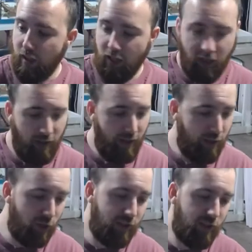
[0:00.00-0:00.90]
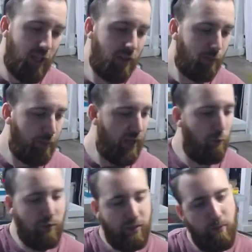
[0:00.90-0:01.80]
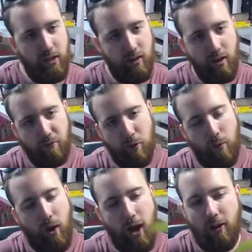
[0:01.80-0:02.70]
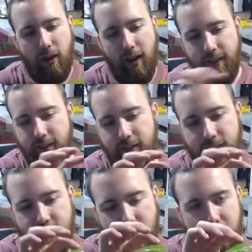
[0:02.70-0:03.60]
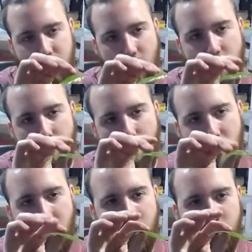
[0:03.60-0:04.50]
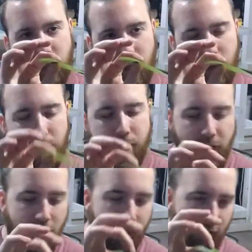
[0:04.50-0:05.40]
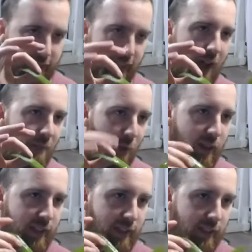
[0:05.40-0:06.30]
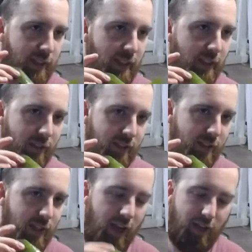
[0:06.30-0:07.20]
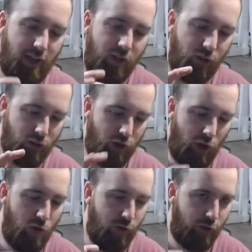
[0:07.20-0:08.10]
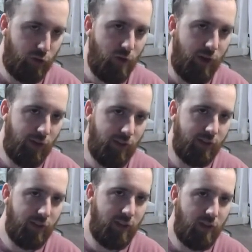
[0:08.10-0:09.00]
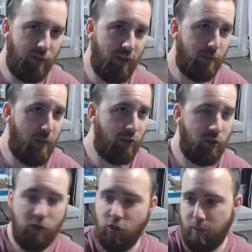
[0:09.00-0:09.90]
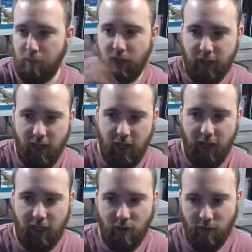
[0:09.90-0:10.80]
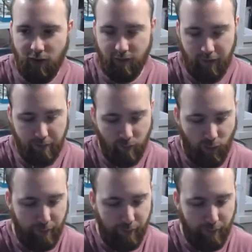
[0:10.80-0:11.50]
let's just say this plant was in my tank for a while, and then this leaf started to brown or yellow. At that point, this leaf is dead. Uh, there's no restoring this leaf. It's best to just pluck it and get rid of it, right?